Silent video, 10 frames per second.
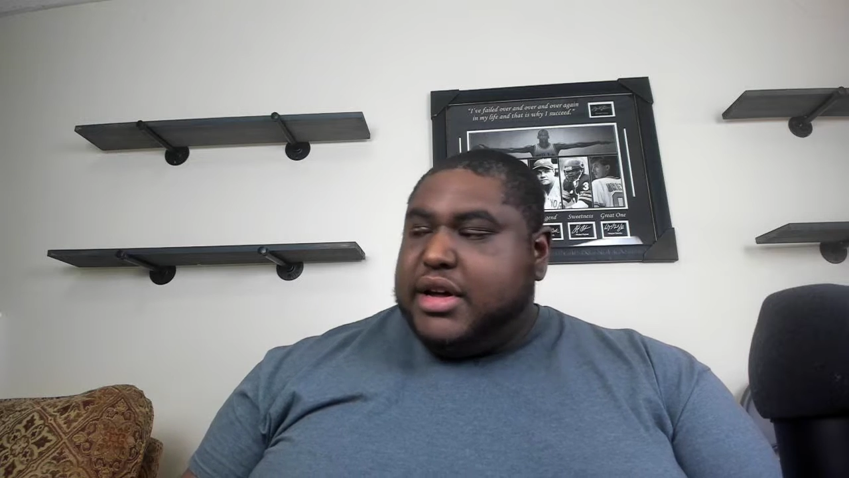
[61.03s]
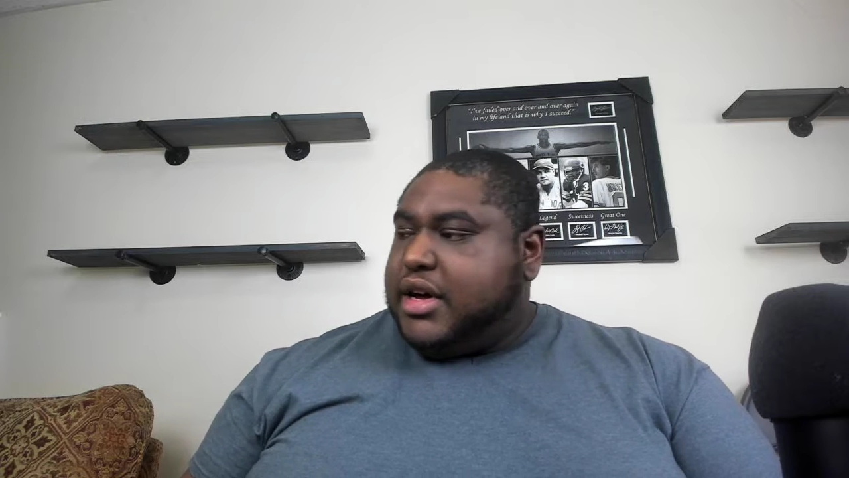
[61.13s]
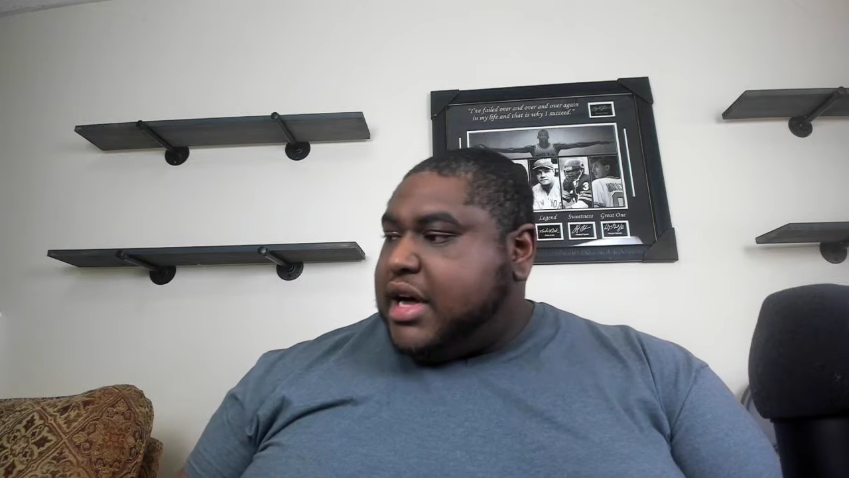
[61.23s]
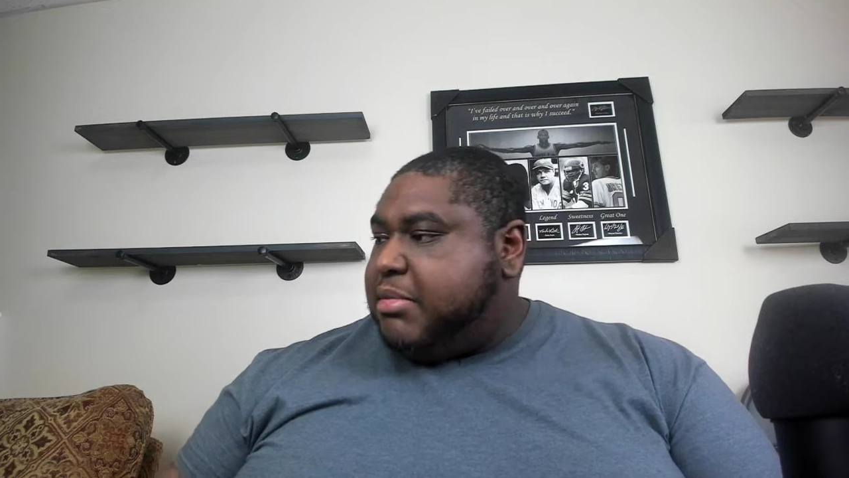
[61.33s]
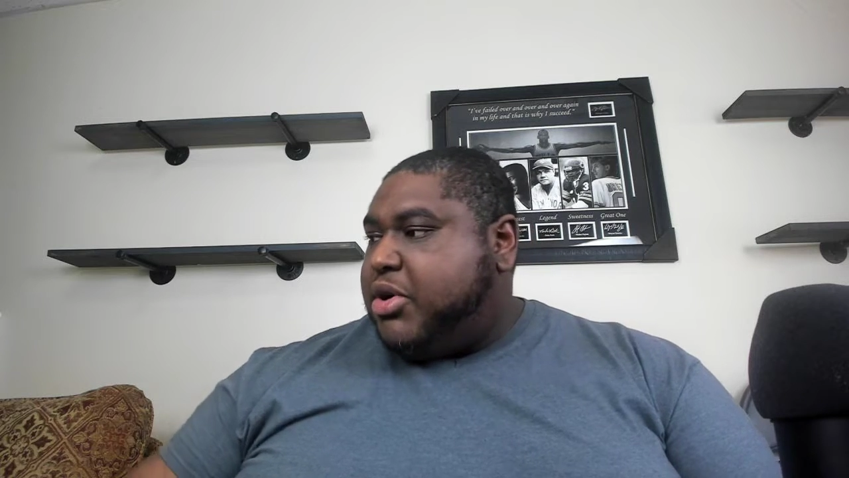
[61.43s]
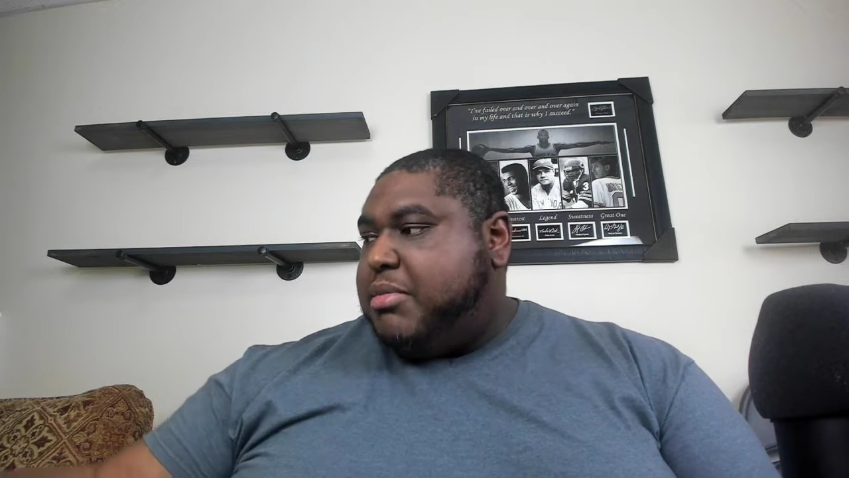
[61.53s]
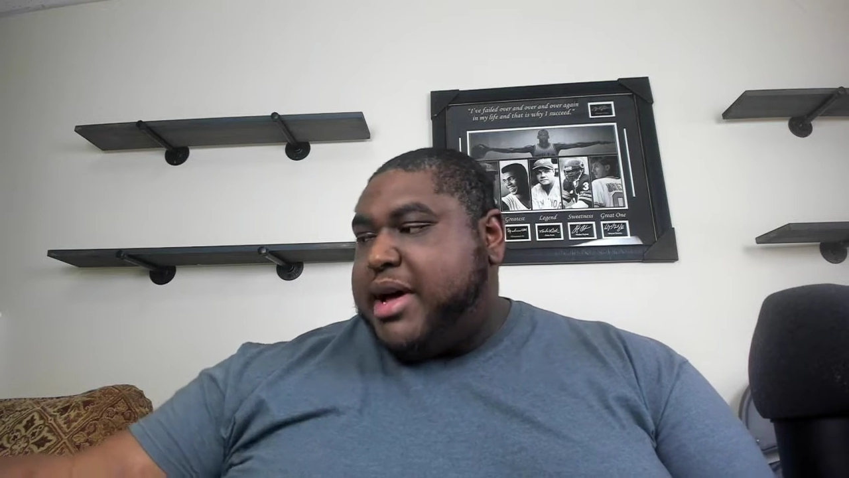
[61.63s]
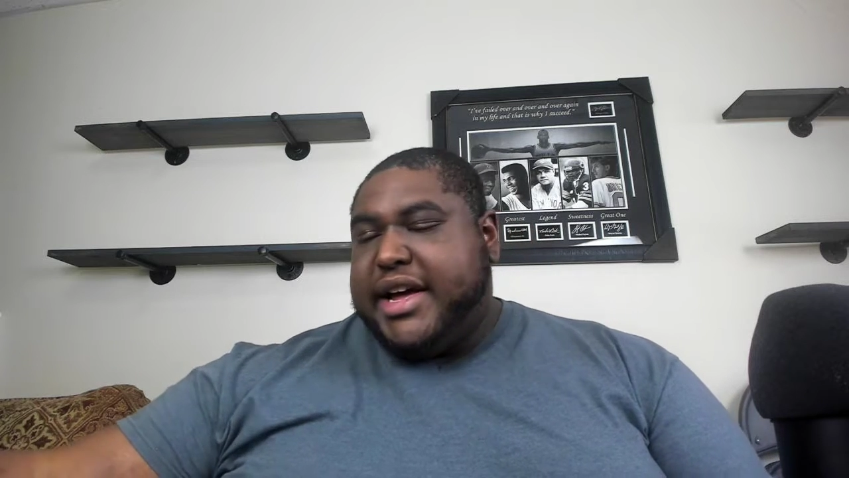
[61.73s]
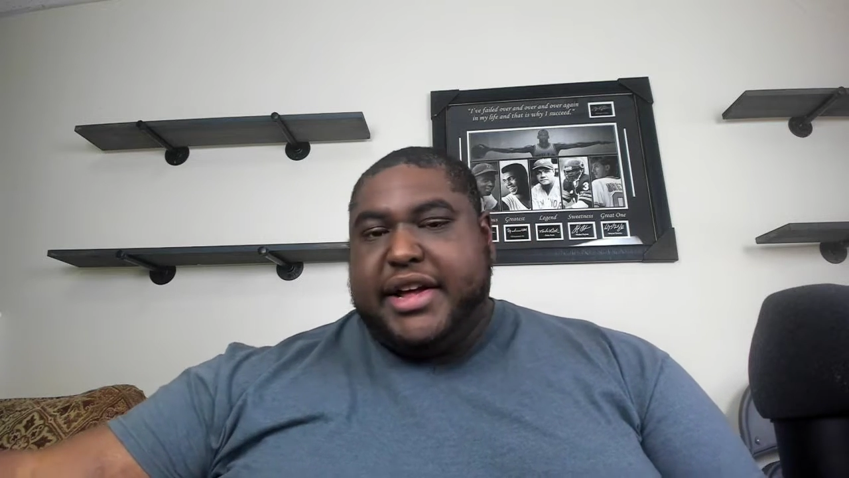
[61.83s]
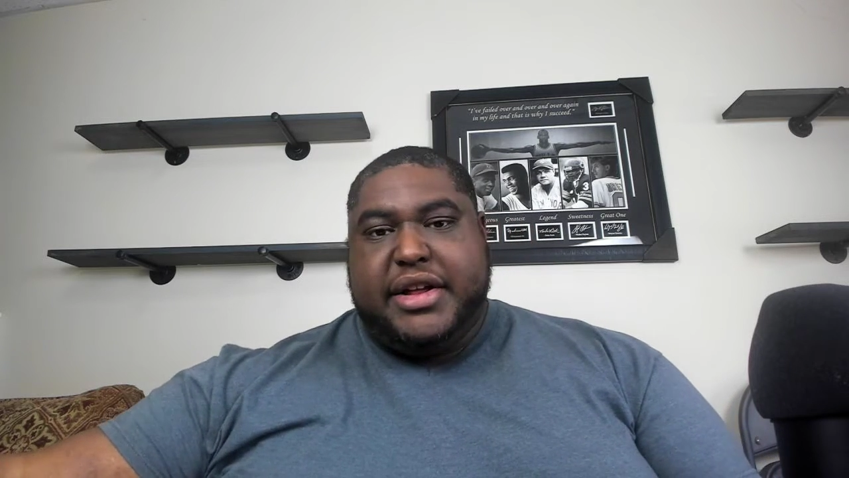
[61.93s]
Come on,
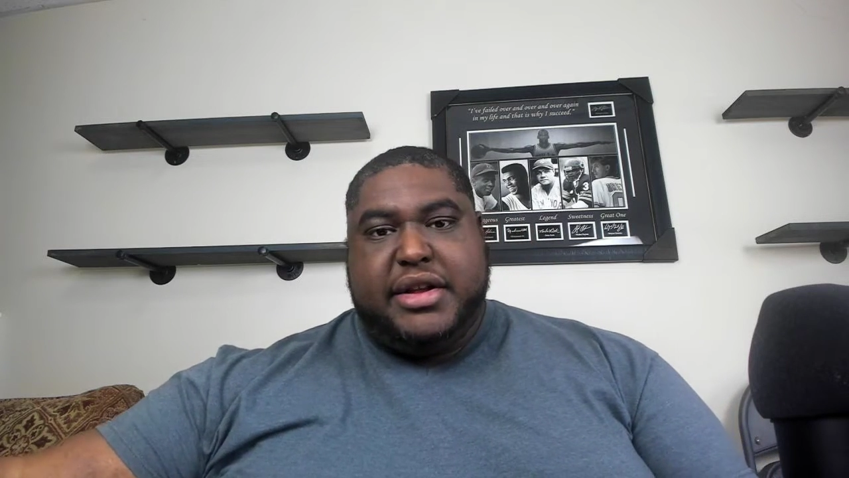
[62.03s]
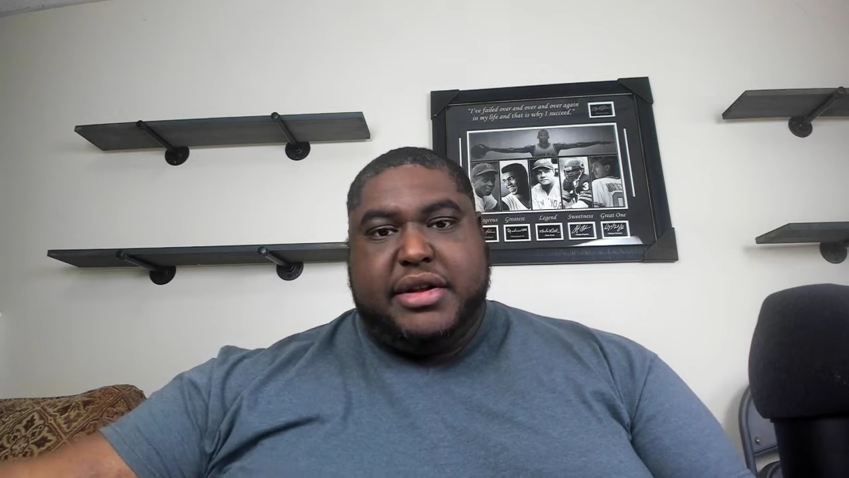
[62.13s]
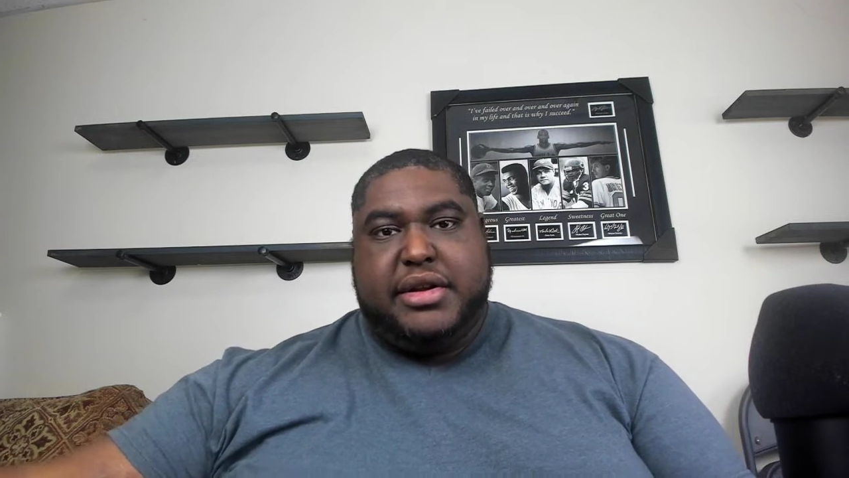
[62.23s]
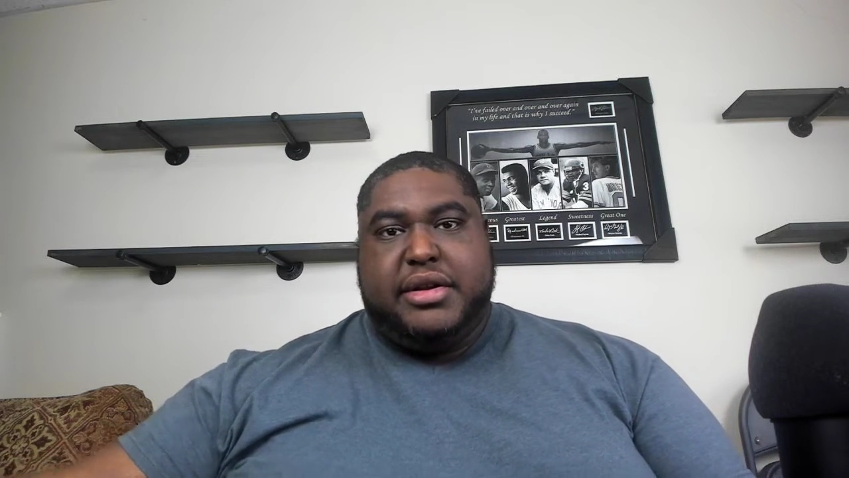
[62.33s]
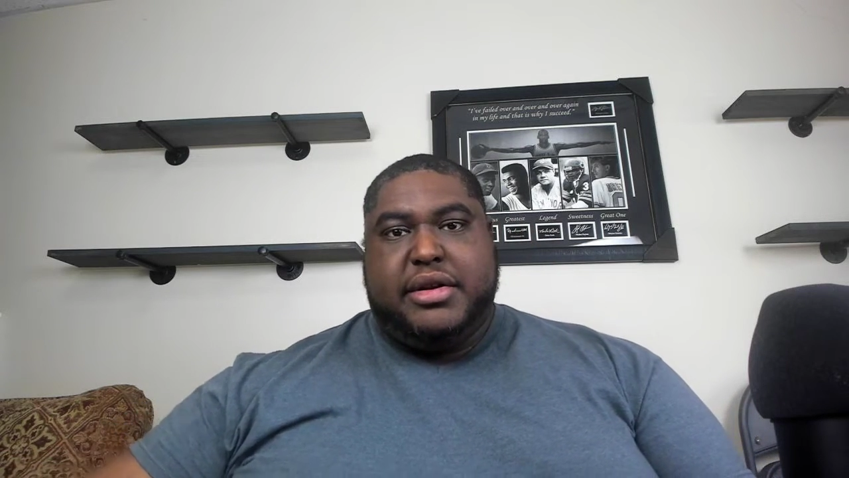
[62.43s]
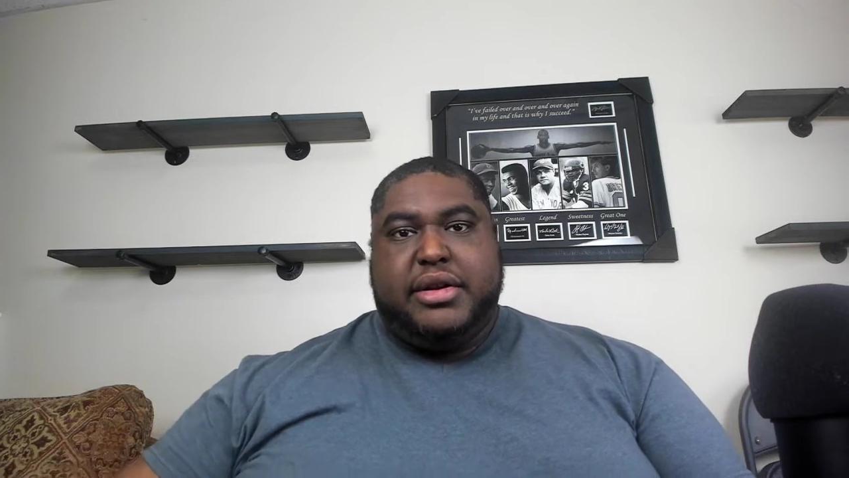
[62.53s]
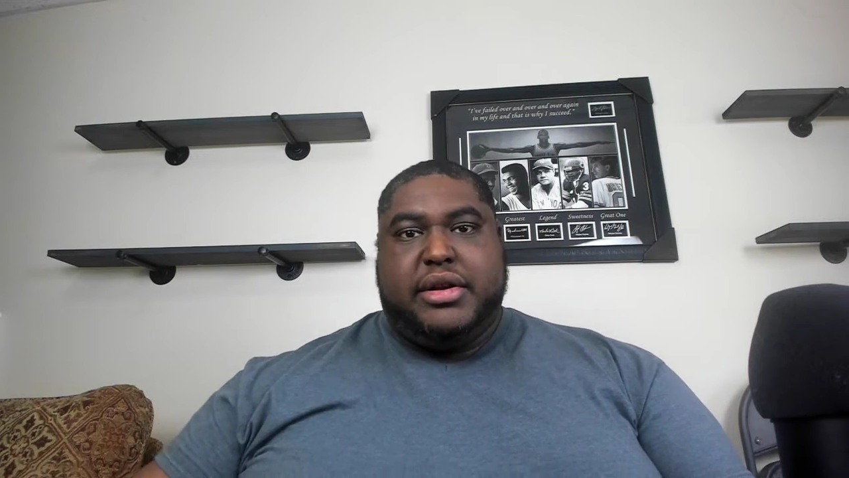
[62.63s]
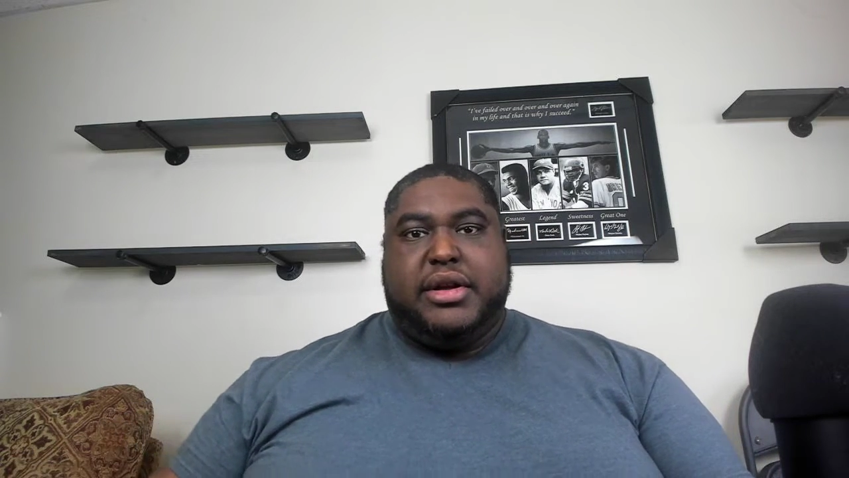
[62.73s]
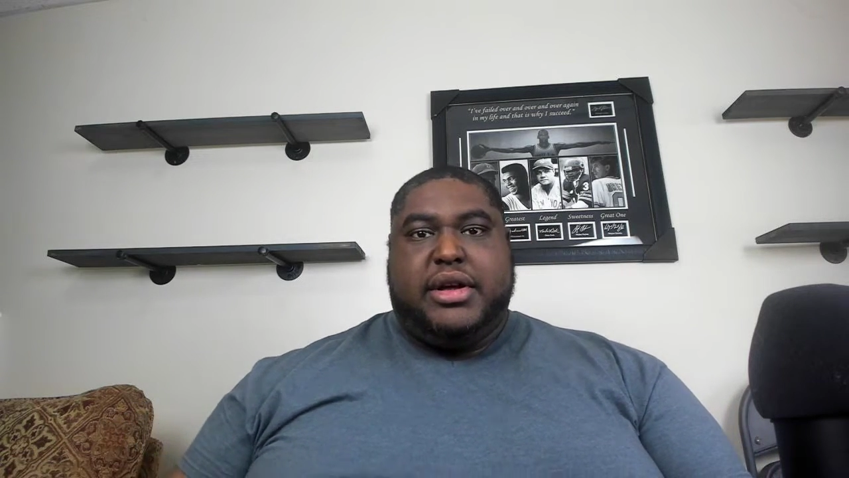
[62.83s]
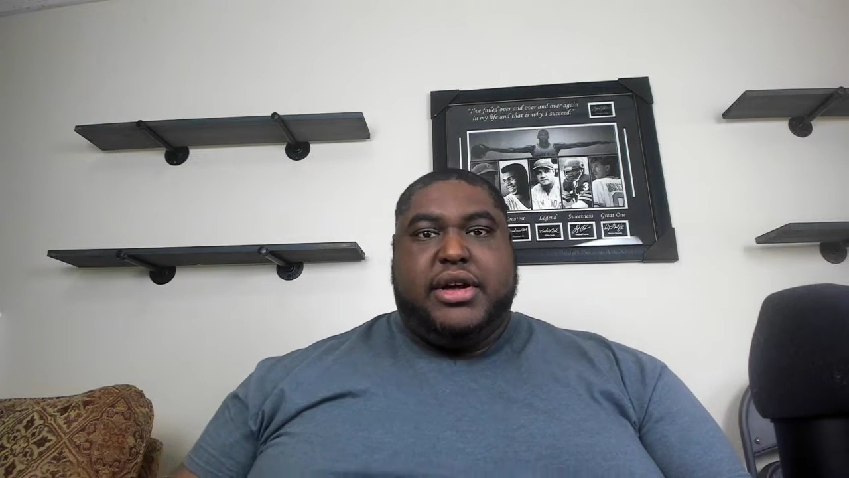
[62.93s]
man.
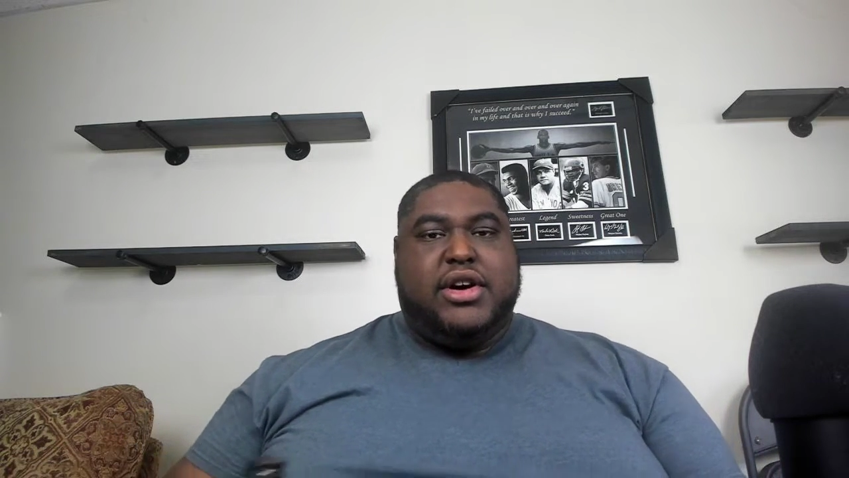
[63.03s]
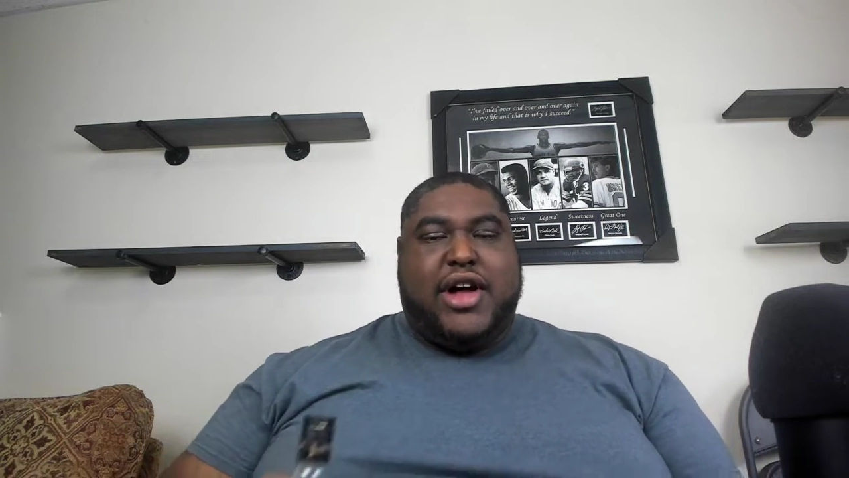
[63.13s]
Hold